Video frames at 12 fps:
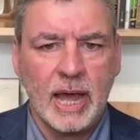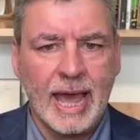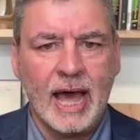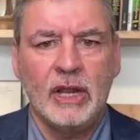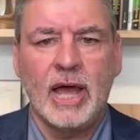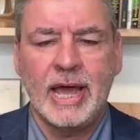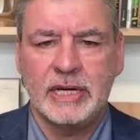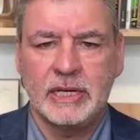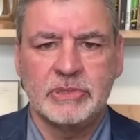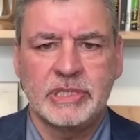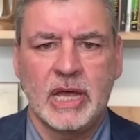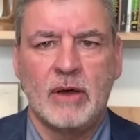allied
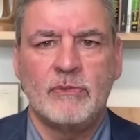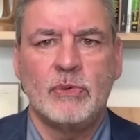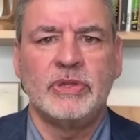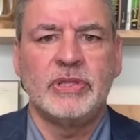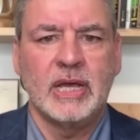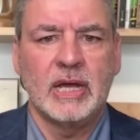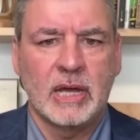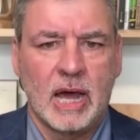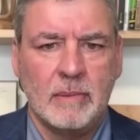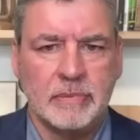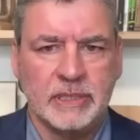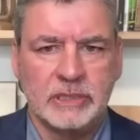himself with the
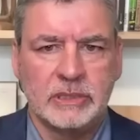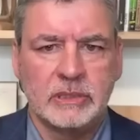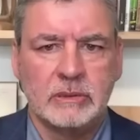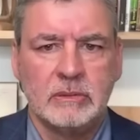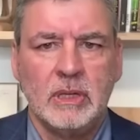incumbents,